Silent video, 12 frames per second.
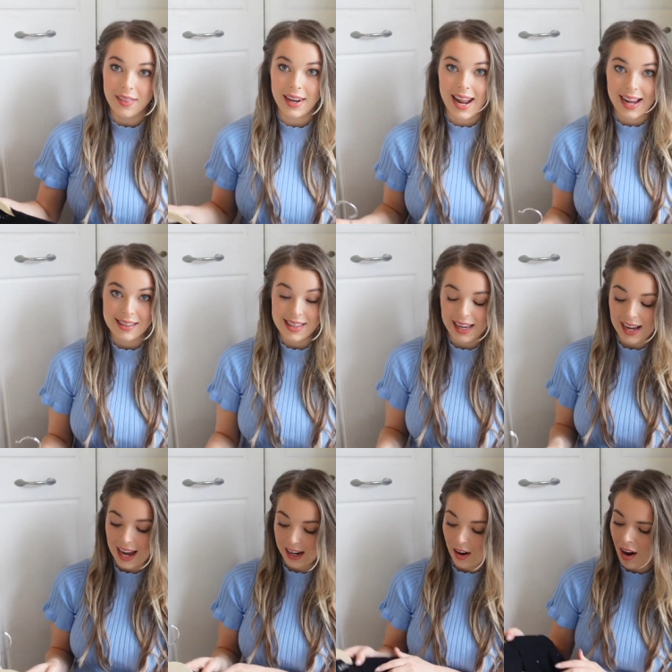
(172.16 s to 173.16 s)
the next thing
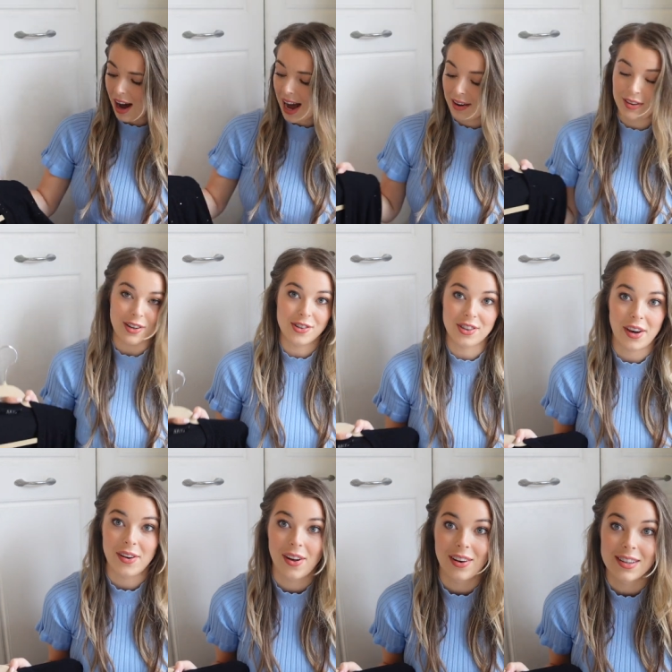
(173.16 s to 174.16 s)
I got after just
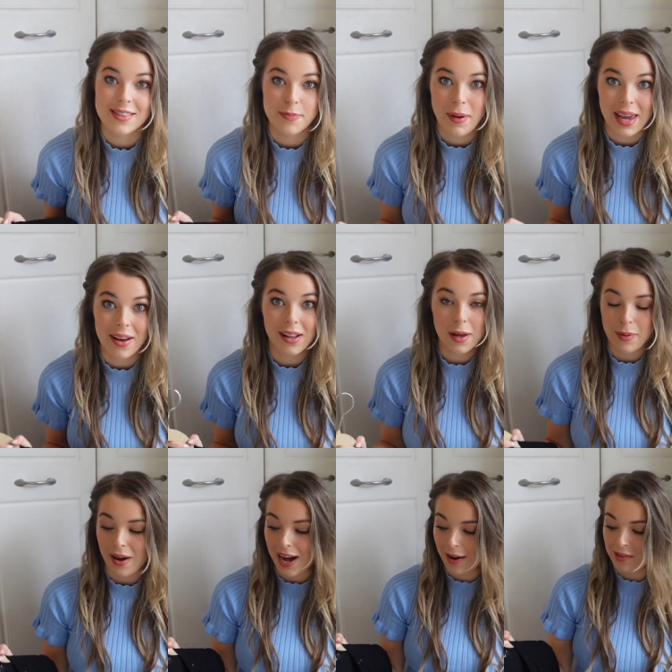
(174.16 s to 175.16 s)
going on a spiel
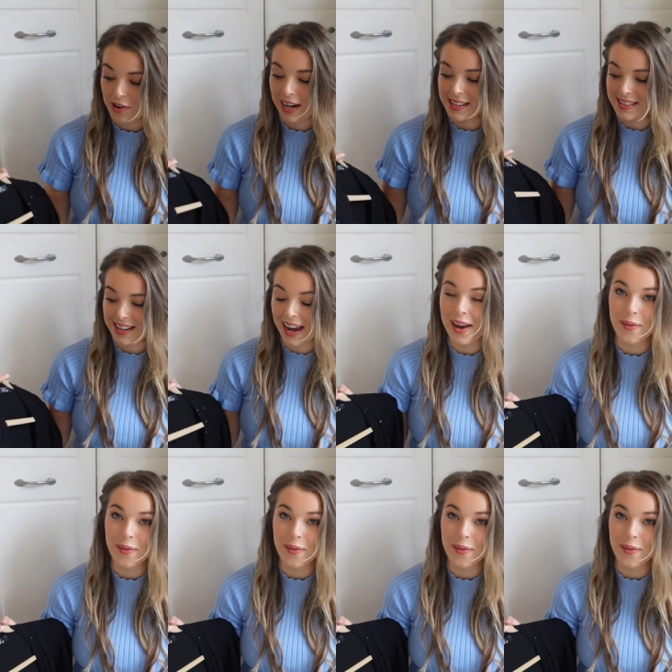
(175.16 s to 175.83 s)
about how I try and stay